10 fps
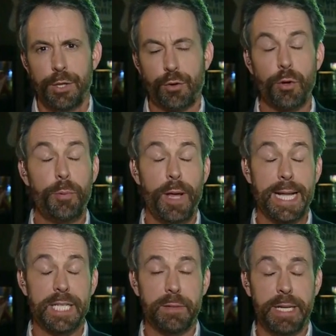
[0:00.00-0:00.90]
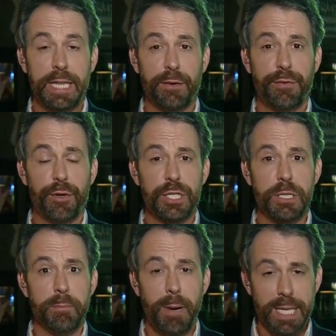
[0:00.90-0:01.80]
The group plans to meet the
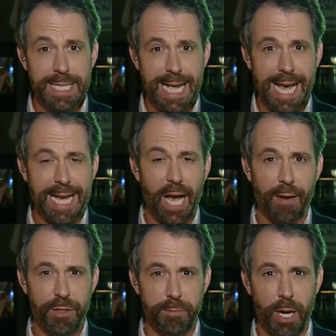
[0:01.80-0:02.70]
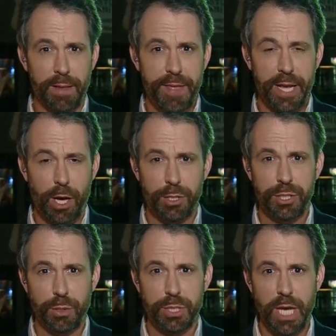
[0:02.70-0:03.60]
first Monday of the month. They
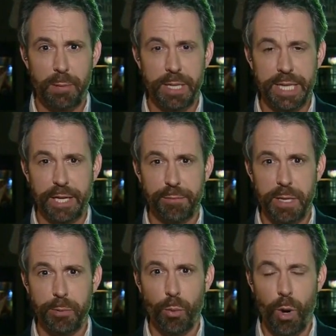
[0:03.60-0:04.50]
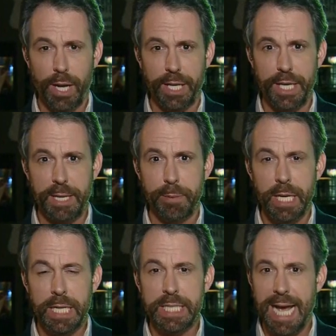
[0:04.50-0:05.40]
also tell me that if people want to keep
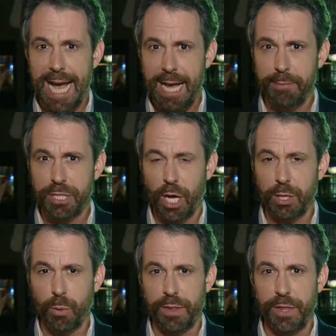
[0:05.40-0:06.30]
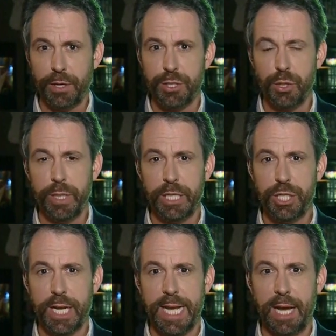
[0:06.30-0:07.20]
tabs on what they're doing,
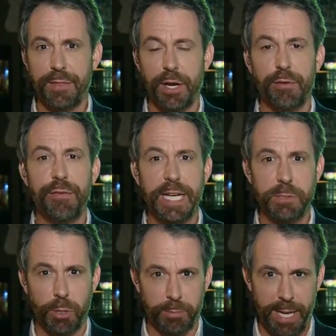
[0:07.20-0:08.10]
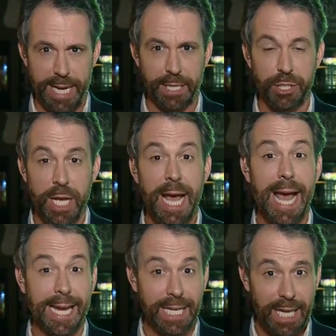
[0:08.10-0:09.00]
check out their Facebook page
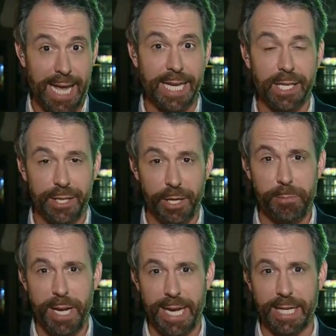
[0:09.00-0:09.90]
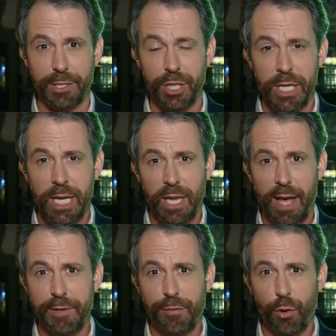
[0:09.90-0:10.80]
and like their page.
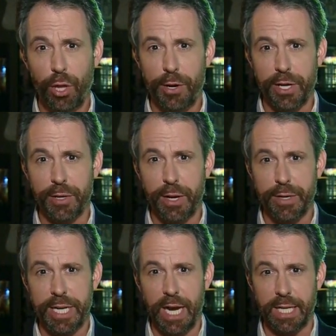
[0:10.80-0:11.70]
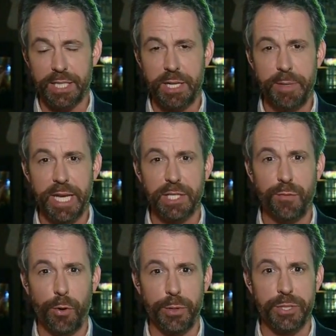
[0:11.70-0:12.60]
Live in Fort Lauderdale, Carey Codd, CBS
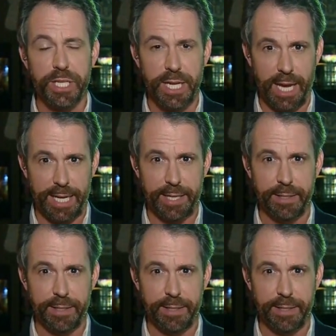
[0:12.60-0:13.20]
4 News Tonight.